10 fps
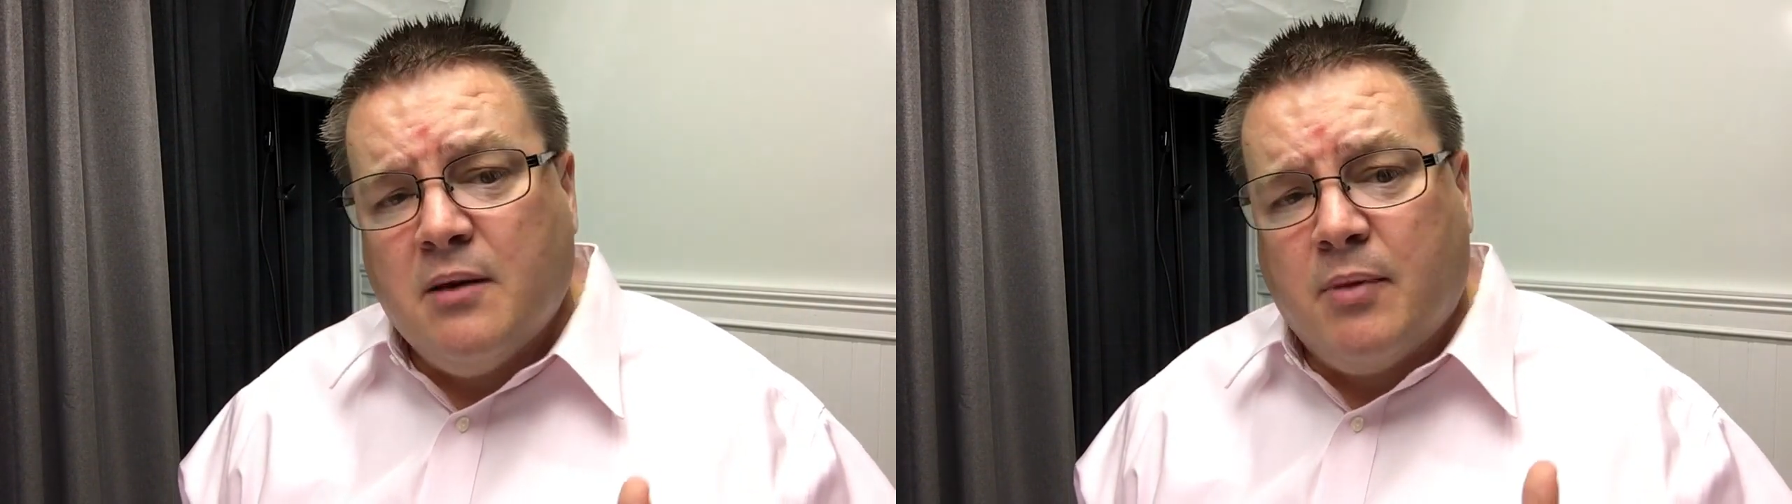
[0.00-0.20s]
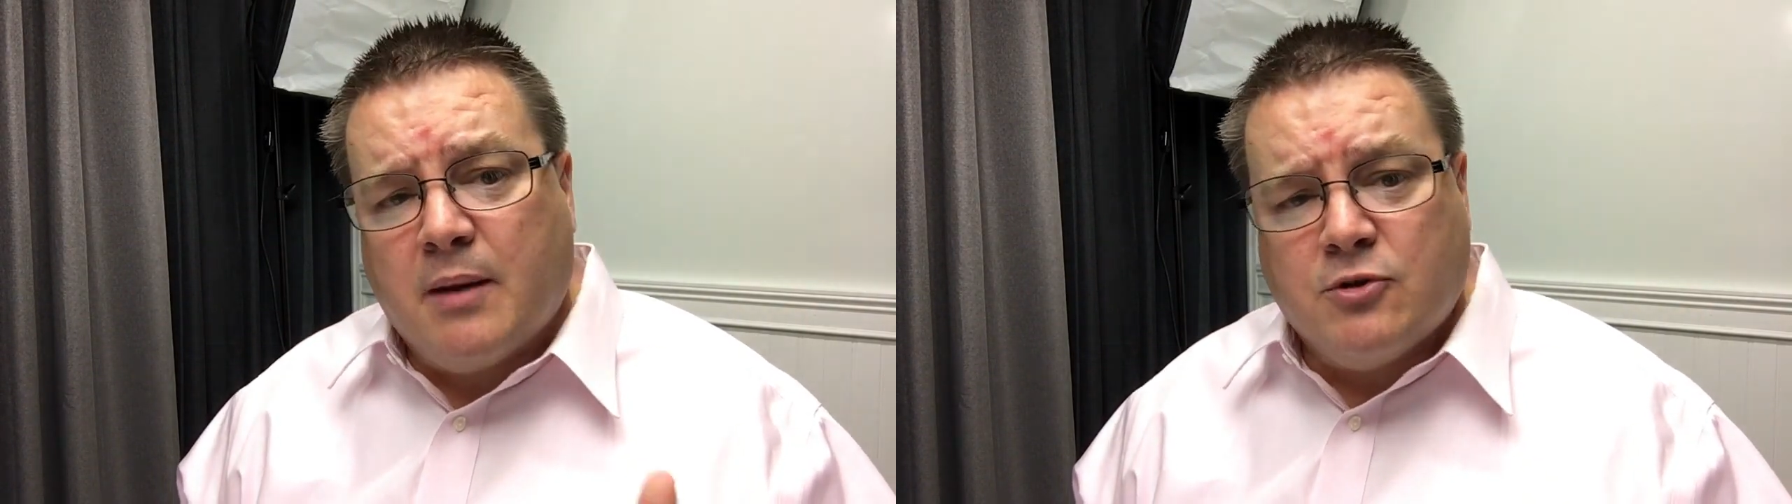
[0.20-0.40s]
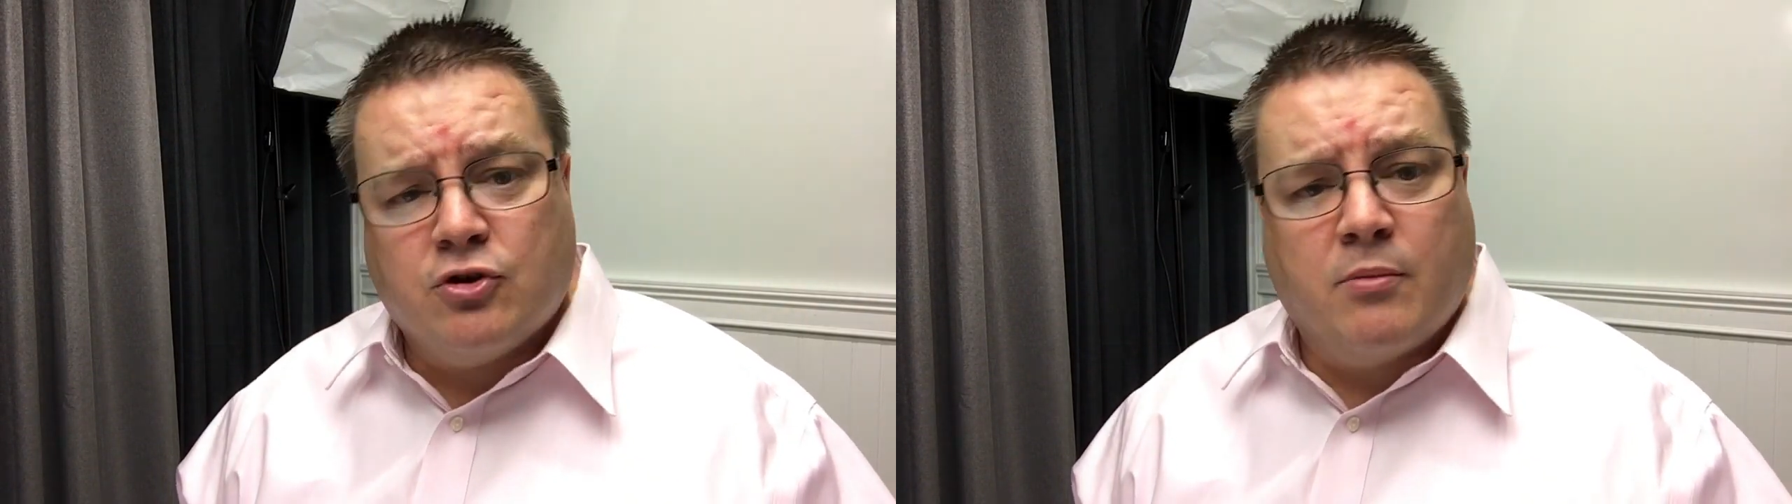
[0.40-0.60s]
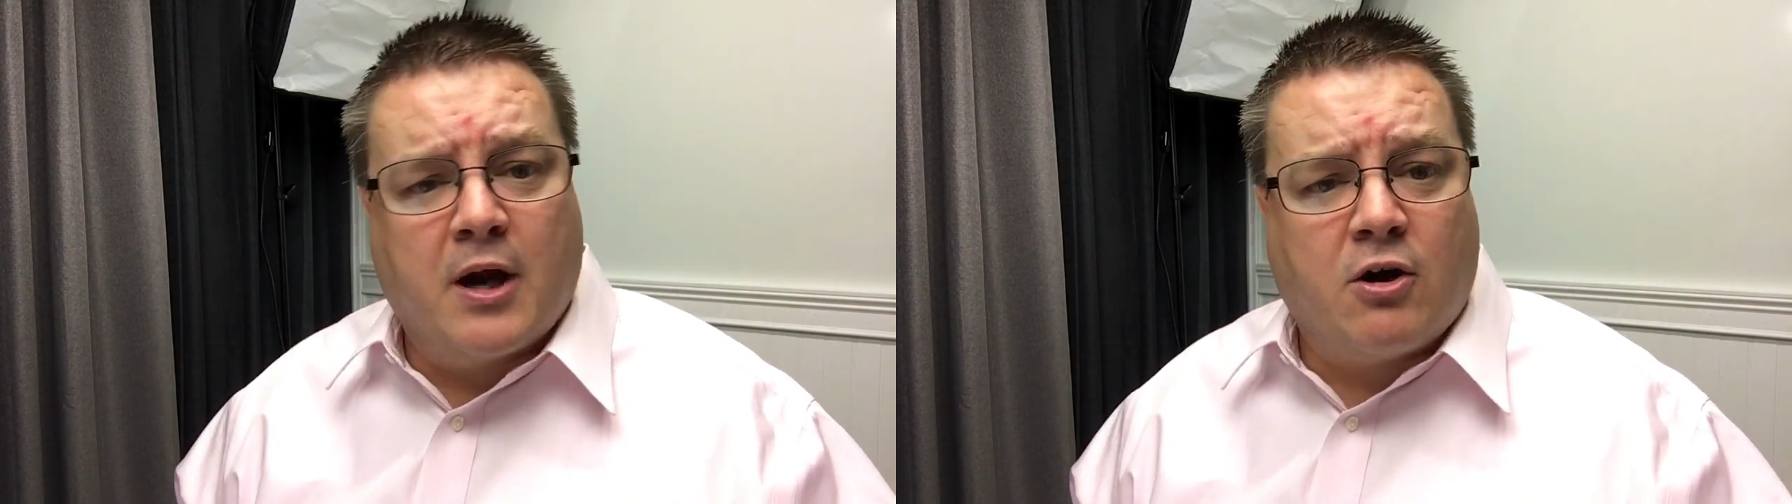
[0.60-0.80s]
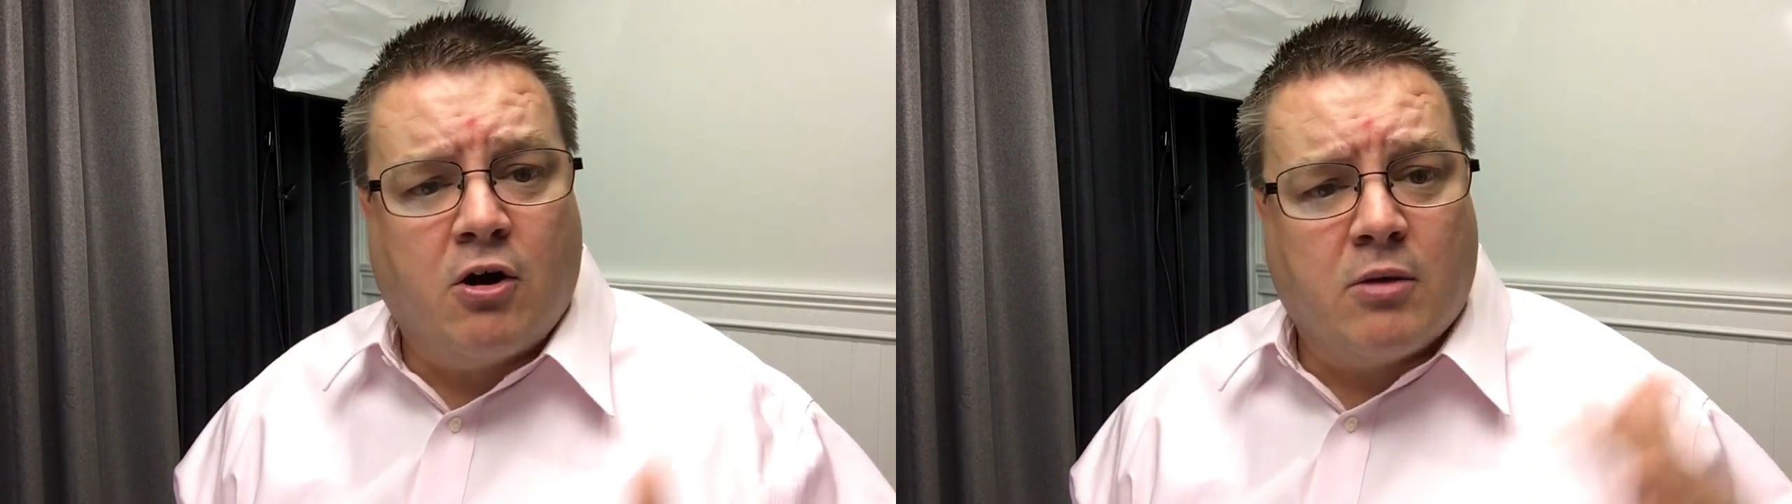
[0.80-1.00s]
but I'm sure
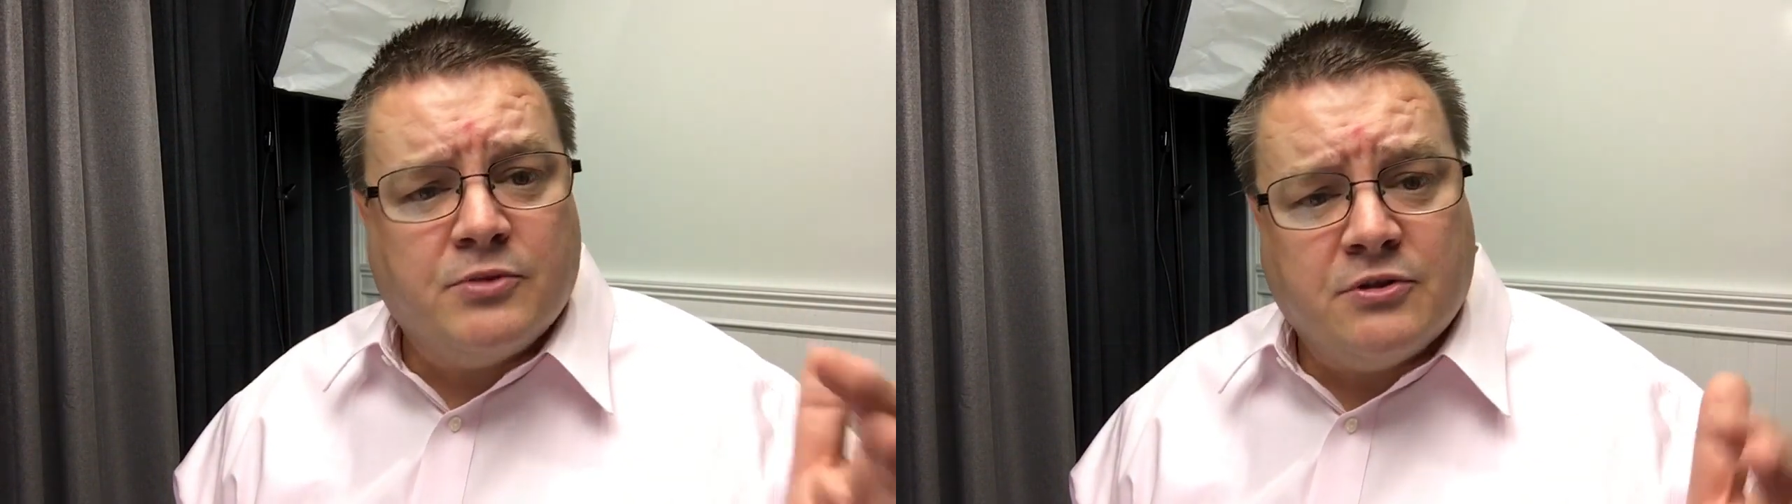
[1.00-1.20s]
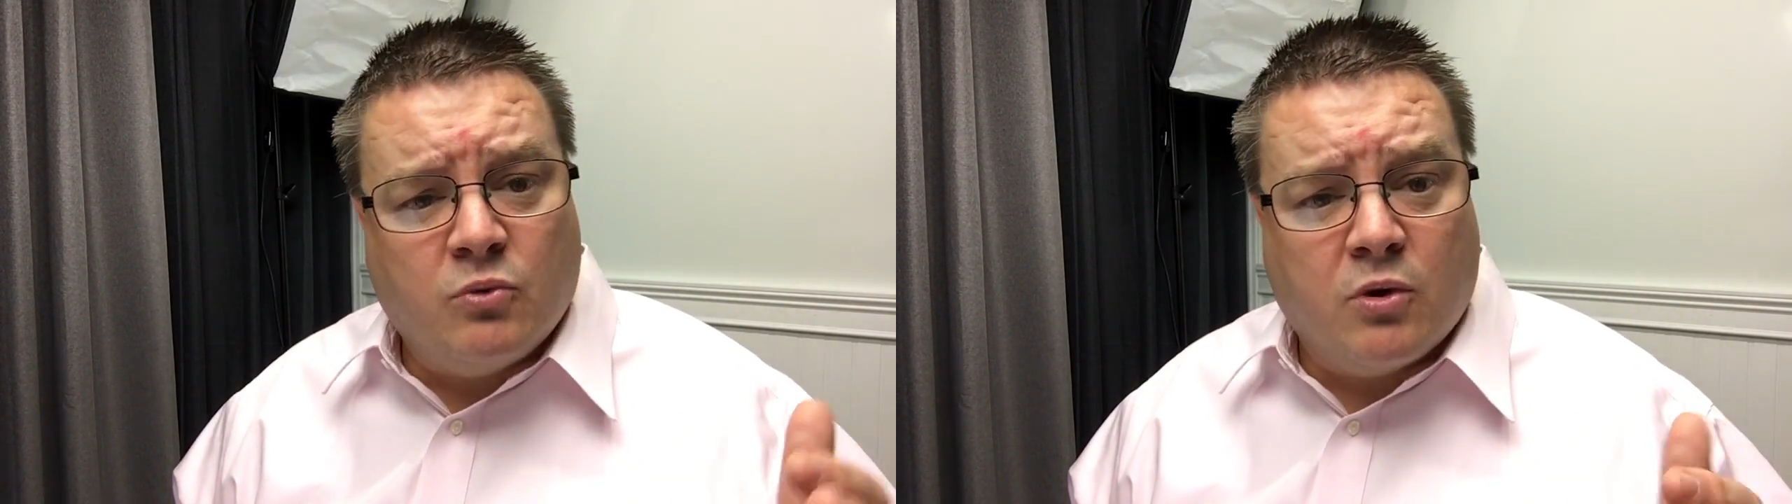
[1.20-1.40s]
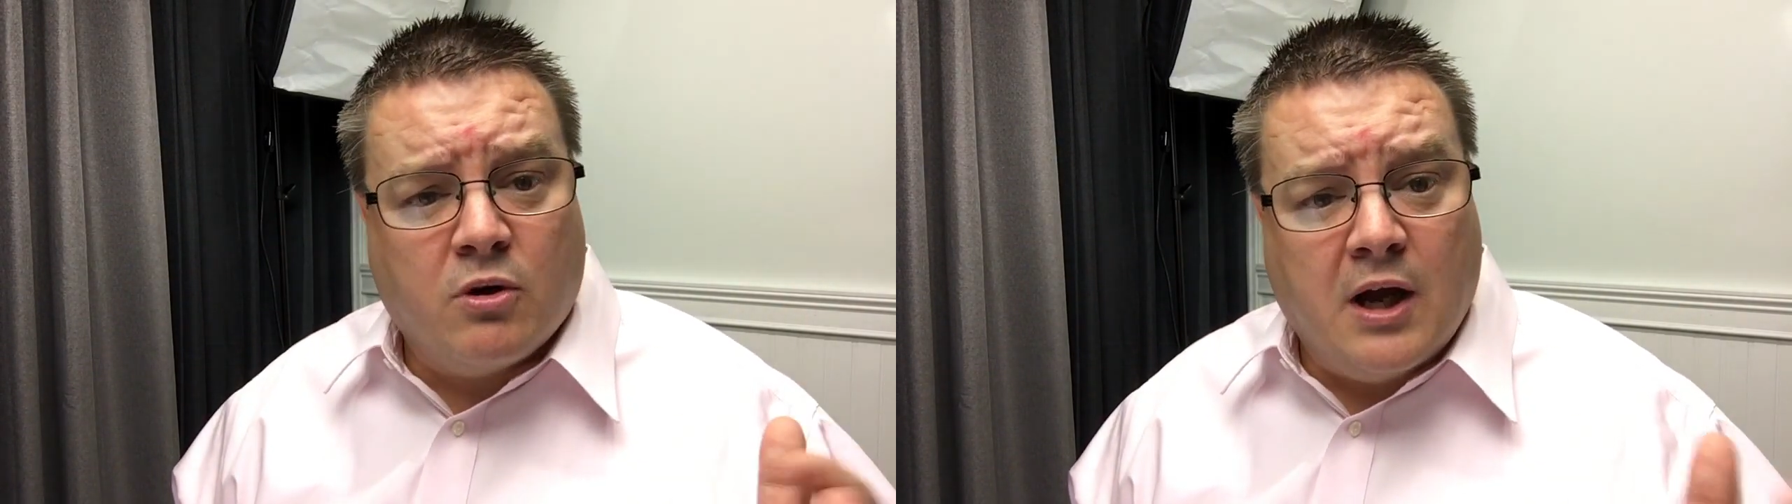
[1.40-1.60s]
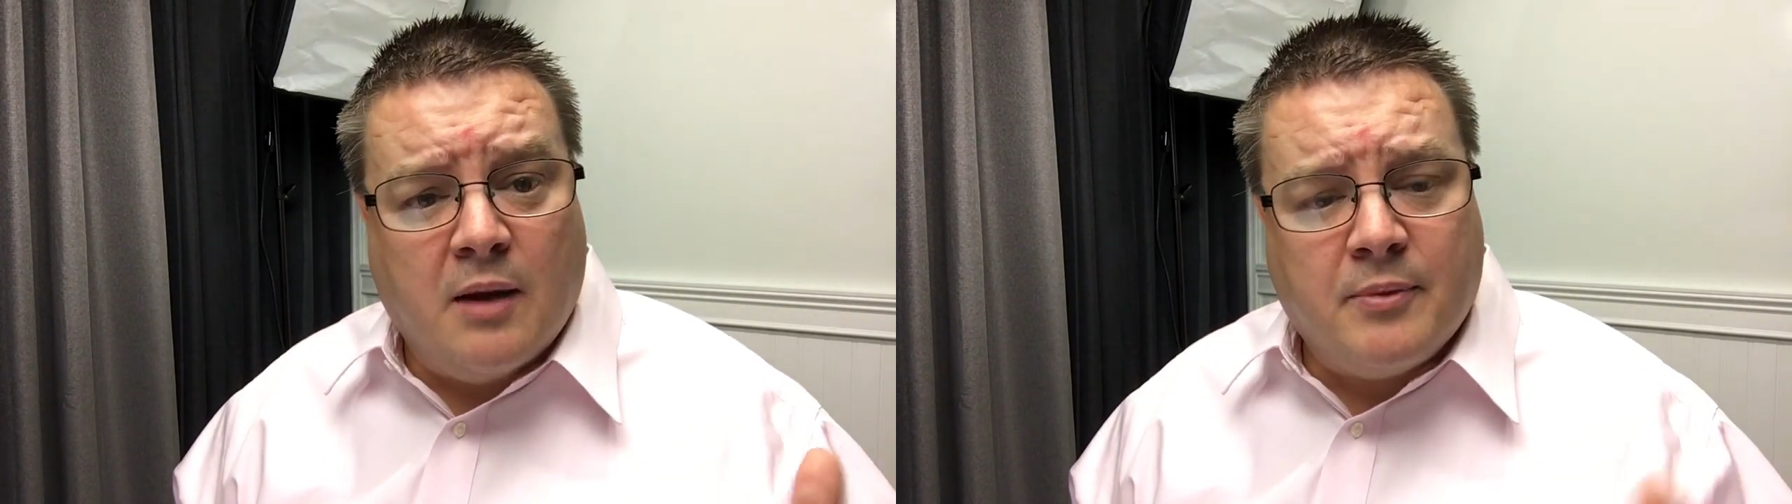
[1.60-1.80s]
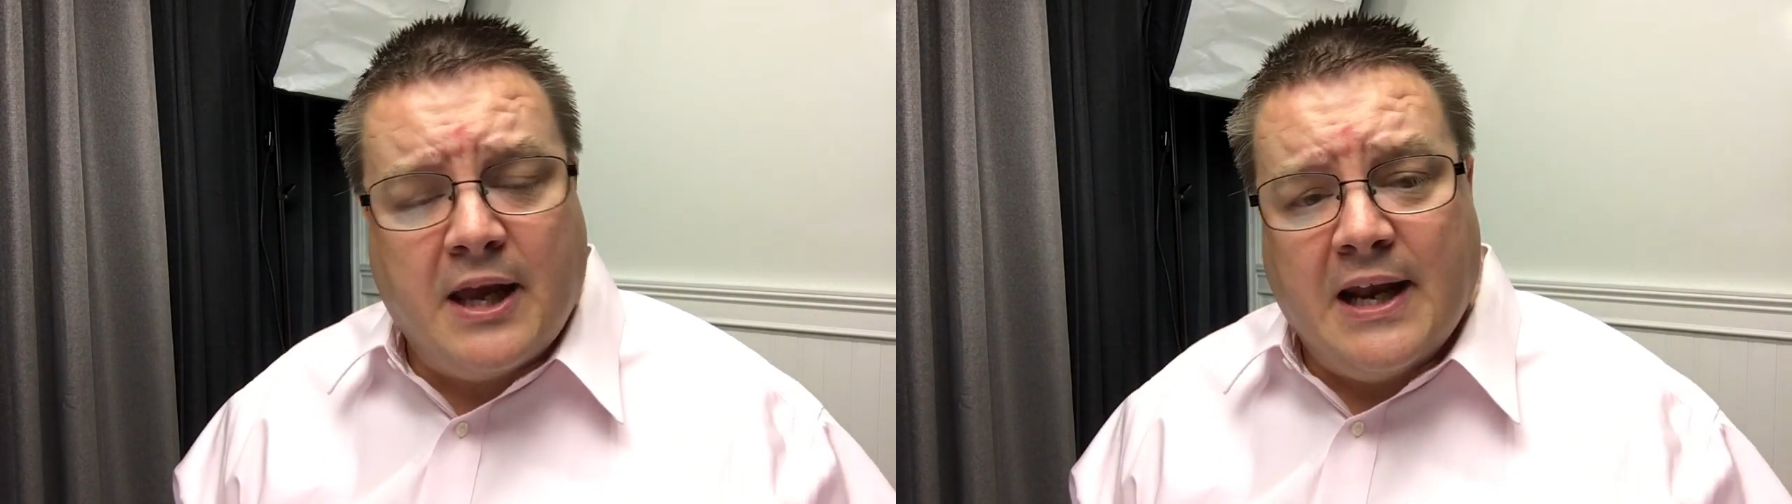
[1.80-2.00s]
my carbs were up.